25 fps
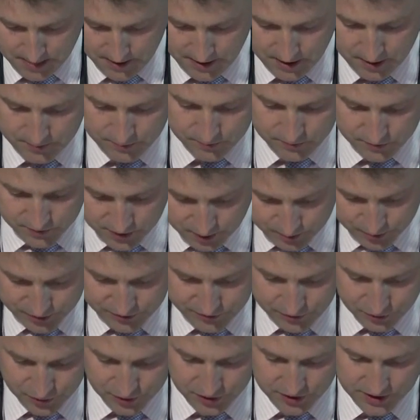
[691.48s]
Number
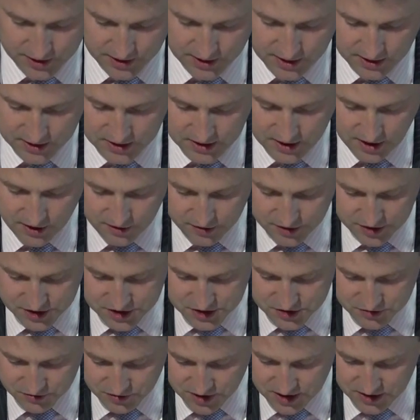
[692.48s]
4,
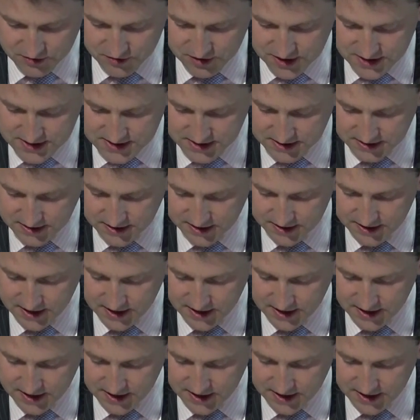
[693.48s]
encourage rereading